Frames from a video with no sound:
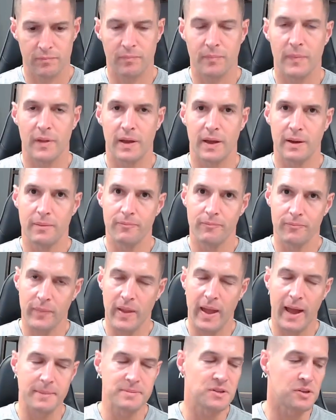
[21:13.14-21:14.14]
Yeah,
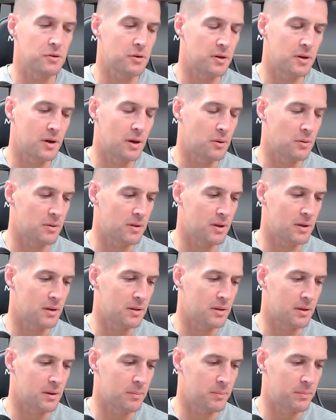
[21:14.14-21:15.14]
absolutely.
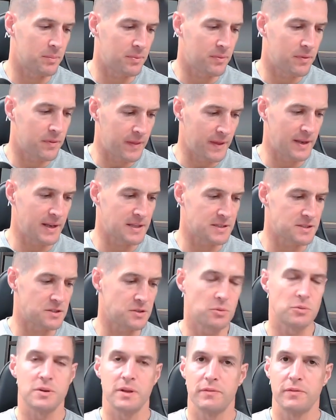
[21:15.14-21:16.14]
The thing that's
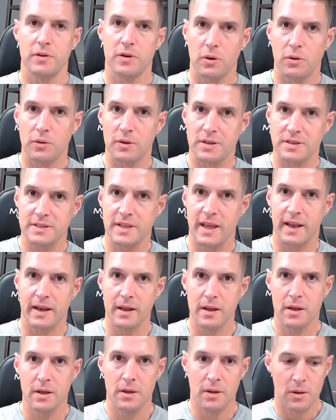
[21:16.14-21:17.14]
so difficult is that
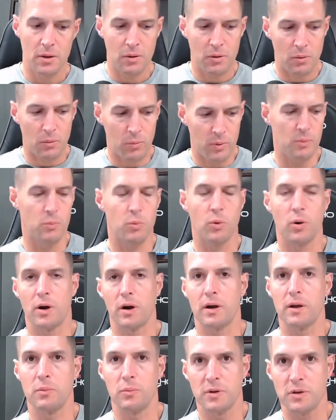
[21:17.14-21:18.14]
we
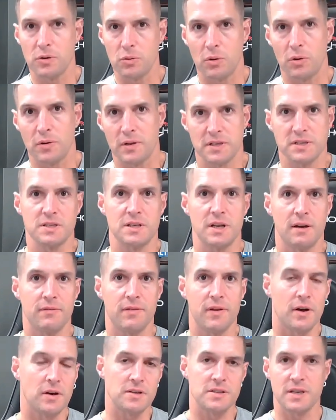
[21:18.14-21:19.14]
work and we do all this
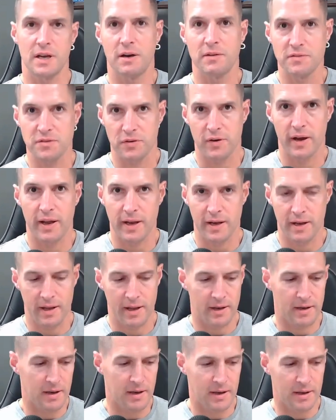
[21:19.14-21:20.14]
stuff on ourselves, right?
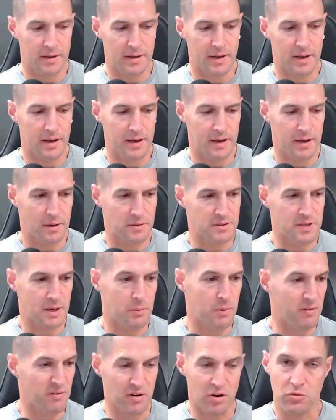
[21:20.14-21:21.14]
And then say
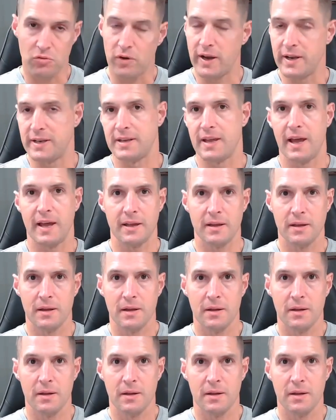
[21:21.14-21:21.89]
we have a great day,